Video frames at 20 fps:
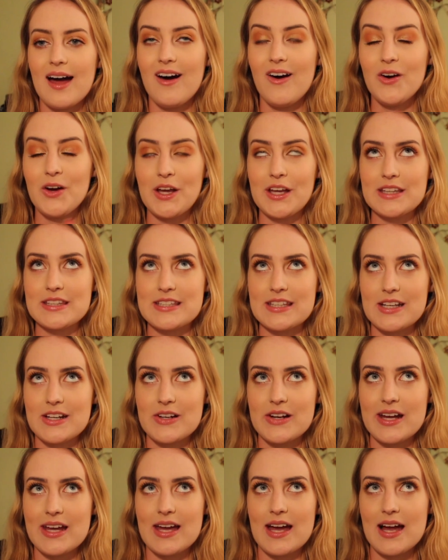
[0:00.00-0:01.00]
I'll
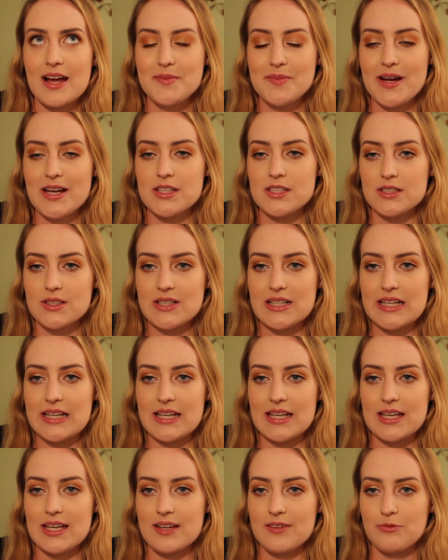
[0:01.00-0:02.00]
consider it. I might do
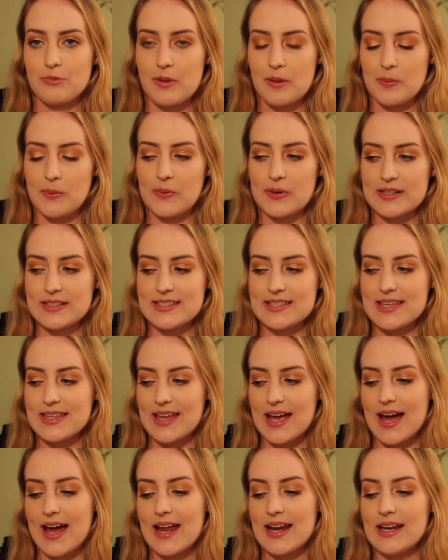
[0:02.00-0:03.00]
it if people want to see
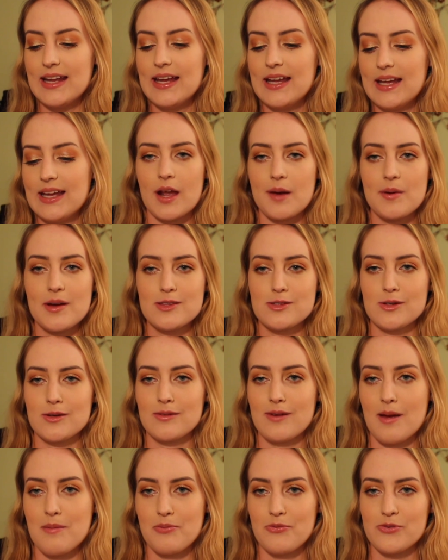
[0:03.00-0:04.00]
that. I might do
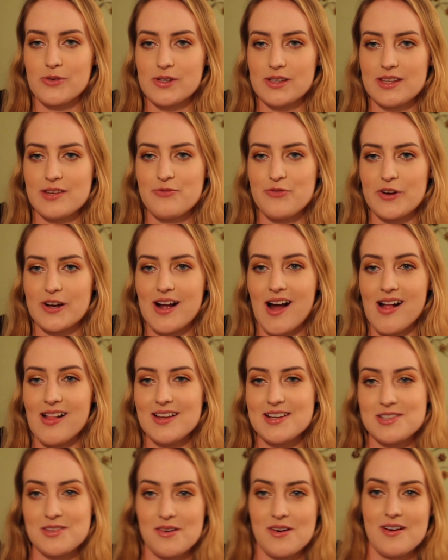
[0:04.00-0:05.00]
it right before I leave for
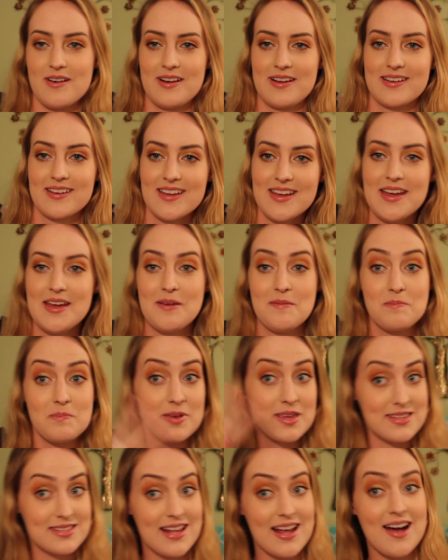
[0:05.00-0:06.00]
college. So
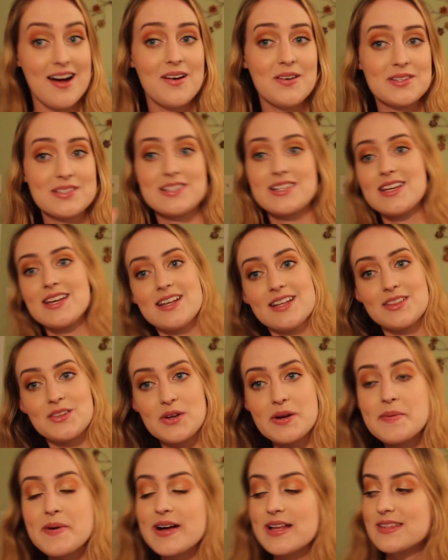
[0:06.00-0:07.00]
peace out. See you in
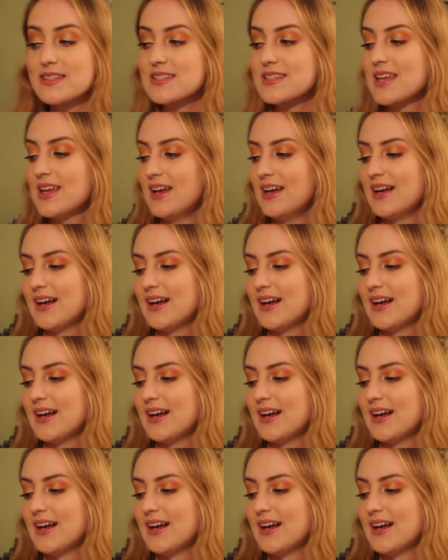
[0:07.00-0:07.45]
3 months.